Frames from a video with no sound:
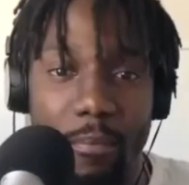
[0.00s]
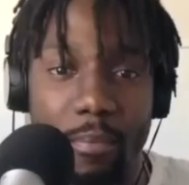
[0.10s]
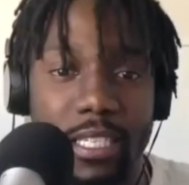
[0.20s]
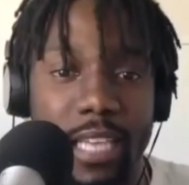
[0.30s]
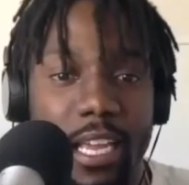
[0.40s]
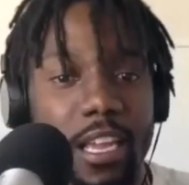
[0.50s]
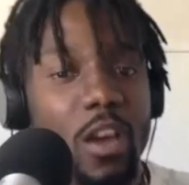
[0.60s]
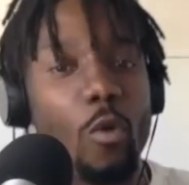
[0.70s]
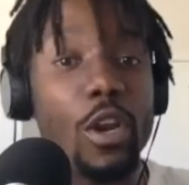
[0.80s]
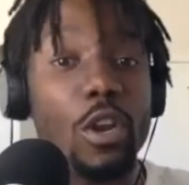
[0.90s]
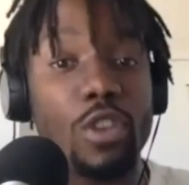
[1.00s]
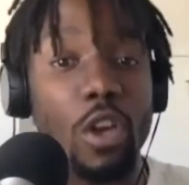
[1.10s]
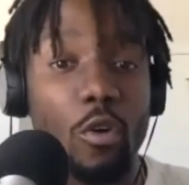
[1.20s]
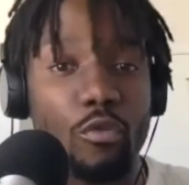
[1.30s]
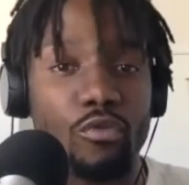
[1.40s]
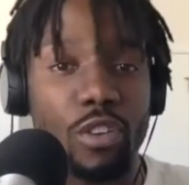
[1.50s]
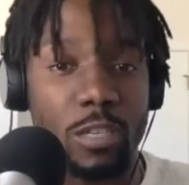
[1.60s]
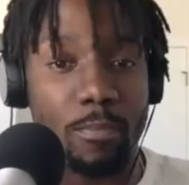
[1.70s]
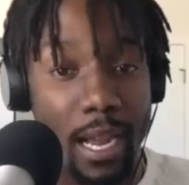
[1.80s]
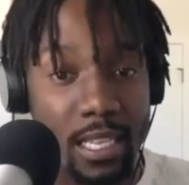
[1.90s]
it's like when you don't
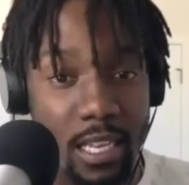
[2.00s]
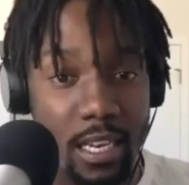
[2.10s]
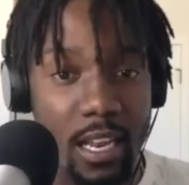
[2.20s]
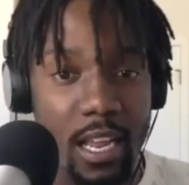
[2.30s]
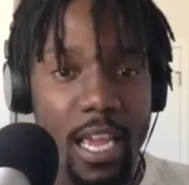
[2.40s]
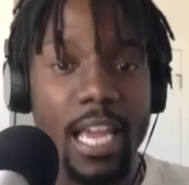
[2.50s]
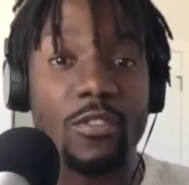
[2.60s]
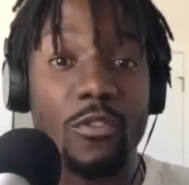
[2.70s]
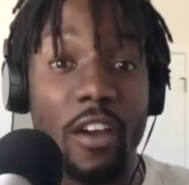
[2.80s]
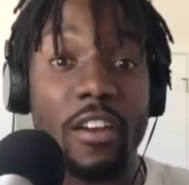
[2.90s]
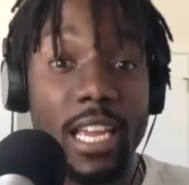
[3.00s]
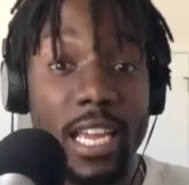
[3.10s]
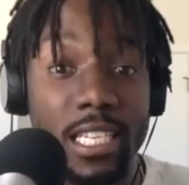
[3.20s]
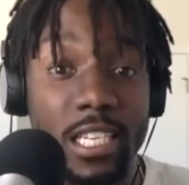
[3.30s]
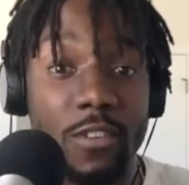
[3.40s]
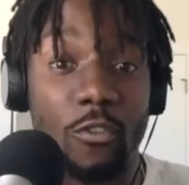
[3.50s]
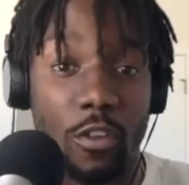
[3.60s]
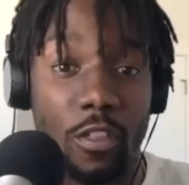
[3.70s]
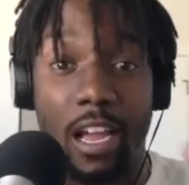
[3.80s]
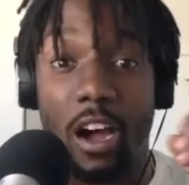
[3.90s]
respect it, it's very easy for
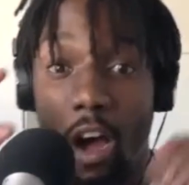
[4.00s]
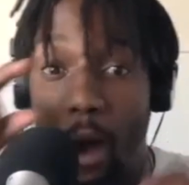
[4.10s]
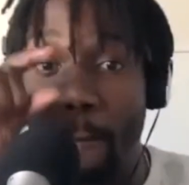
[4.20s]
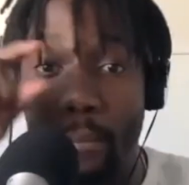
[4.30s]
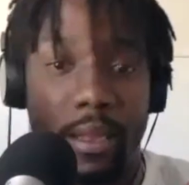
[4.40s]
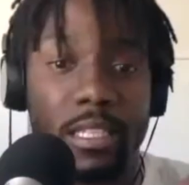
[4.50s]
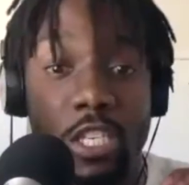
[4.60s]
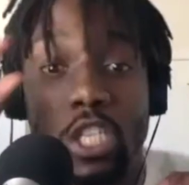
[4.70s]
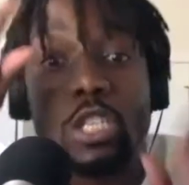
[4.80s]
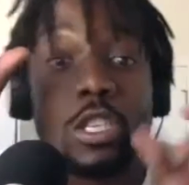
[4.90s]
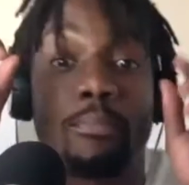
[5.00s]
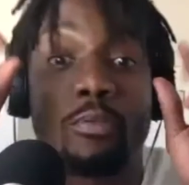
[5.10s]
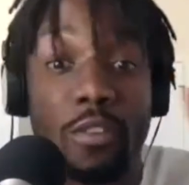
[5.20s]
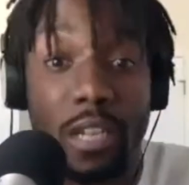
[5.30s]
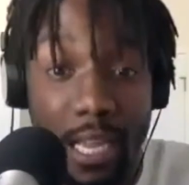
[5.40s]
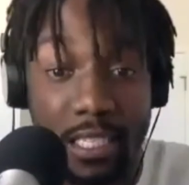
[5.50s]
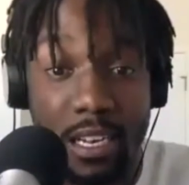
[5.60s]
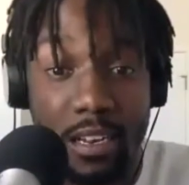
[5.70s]
like um to sh- to prove a lesson.